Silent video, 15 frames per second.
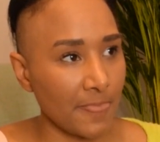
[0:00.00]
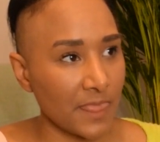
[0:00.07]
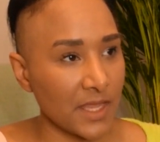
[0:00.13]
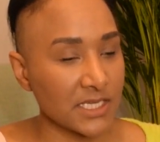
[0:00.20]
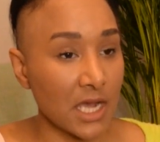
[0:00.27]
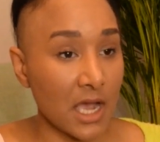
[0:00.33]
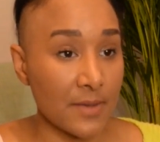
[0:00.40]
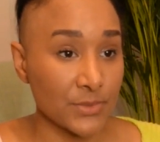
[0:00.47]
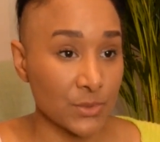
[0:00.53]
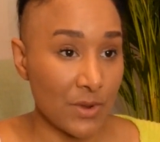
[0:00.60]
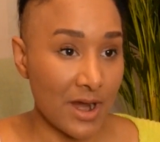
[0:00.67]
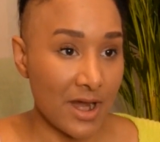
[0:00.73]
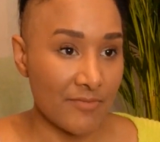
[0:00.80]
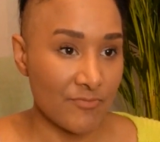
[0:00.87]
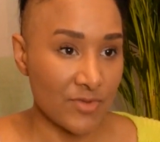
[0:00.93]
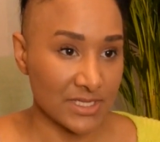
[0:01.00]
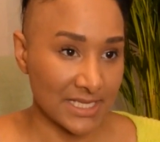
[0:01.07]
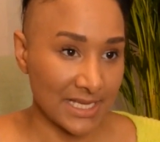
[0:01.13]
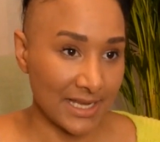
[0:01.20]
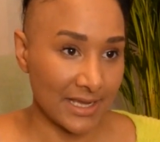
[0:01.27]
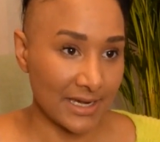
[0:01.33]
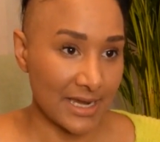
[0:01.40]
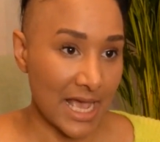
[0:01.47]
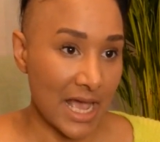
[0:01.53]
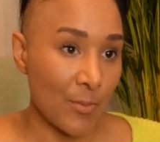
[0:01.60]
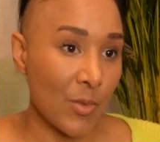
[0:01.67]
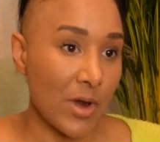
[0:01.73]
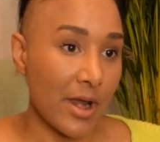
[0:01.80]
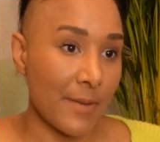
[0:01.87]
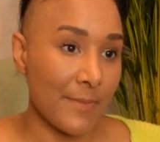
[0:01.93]
the times where I'm resilient
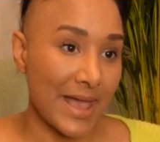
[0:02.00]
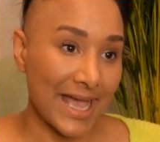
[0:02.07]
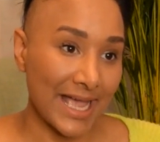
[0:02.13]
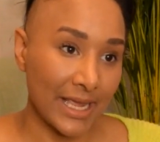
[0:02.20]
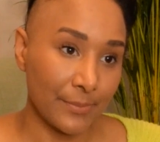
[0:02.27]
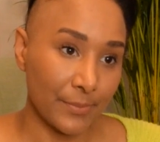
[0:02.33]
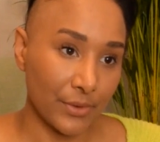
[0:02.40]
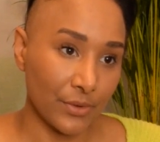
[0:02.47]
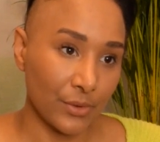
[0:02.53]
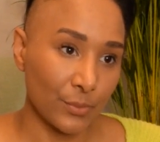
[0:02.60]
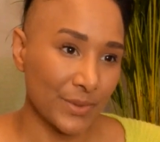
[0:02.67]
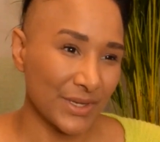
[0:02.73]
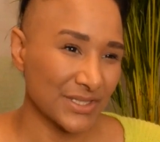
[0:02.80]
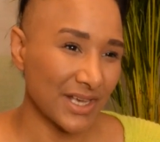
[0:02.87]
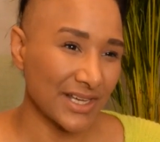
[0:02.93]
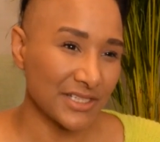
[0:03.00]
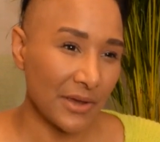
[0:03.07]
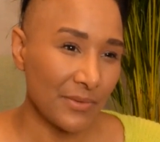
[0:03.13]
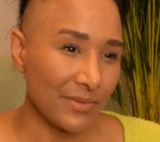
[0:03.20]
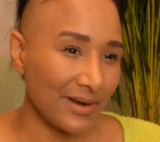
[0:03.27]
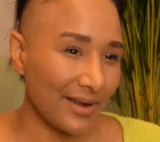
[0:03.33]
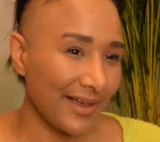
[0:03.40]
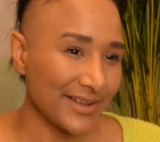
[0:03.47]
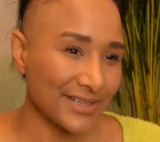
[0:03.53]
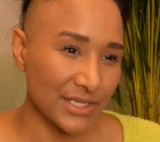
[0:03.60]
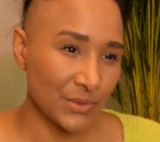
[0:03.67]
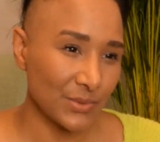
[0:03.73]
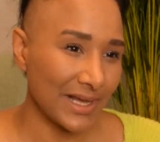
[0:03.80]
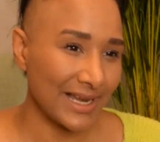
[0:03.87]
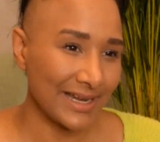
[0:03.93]
and where I'm able, because I don't like to
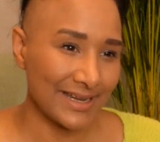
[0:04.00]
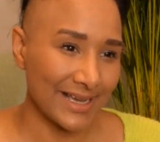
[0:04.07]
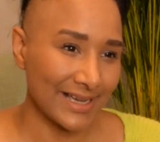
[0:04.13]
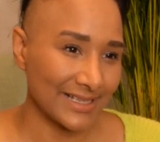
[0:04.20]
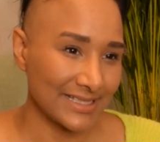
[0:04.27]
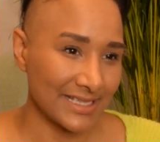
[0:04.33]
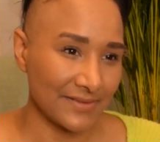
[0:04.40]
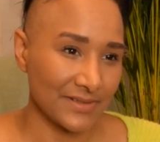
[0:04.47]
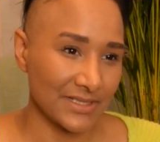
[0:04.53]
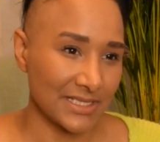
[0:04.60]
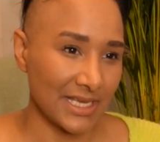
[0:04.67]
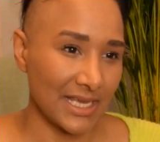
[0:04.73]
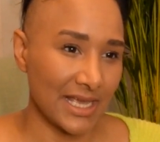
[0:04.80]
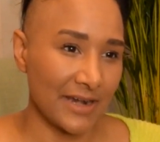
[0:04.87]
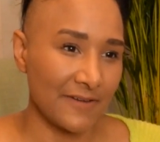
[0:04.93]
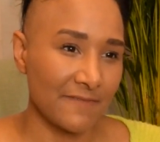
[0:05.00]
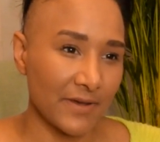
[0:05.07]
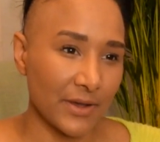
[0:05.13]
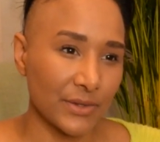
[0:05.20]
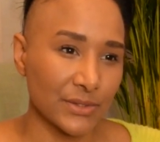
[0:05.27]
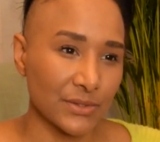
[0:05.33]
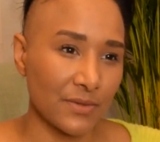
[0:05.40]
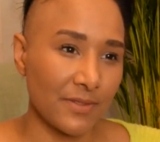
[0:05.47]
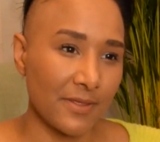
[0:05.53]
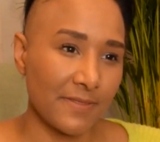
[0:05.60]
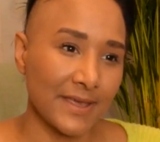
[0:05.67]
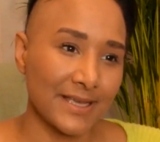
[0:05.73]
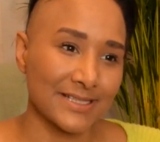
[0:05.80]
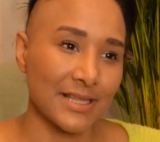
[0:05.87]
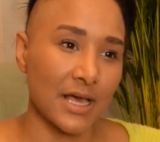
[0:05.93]
dwell in negativity and focus on the
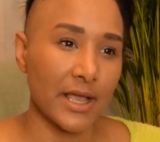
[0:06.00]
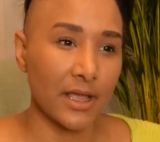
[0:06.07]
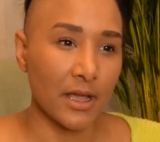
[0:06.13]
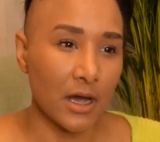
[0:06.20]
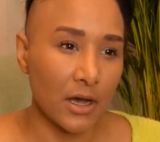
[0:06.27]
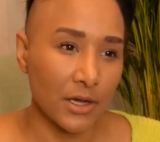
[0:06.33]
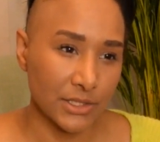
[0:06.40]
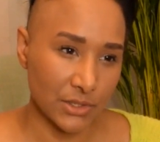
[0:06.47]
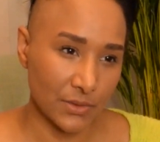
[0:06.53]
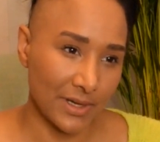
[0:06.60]
things that I can't do.